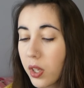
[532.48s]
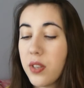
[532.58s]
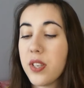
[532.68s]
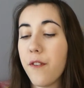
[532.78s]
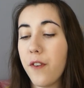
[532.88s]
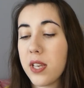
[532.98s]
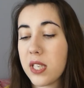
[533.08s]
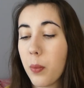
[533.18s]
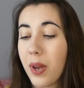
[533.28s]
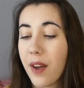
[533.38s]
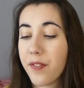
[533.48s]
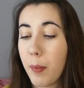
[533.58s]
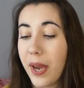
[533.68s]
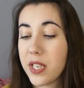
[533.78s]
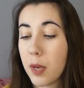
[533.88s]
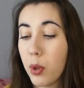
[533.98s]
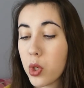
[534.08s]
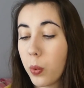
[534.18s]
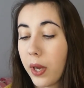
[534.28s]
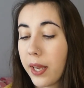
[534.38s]
So firstly, we have the payday
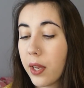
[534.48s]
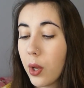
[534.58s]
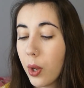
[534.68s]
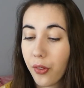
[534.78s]
putaway.